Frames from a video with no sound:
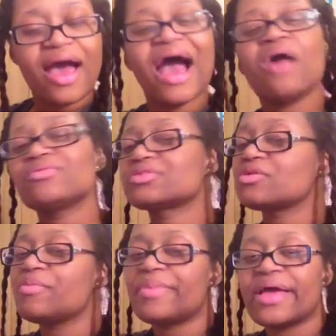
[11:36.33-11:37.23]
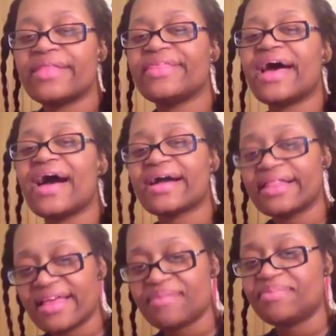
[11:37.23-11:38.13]
I was so mad that I
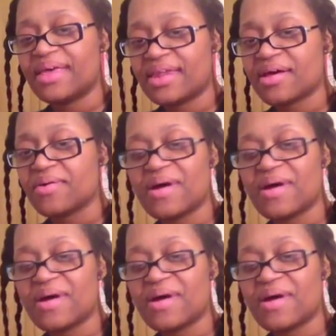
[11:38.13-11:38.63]
clapped that out.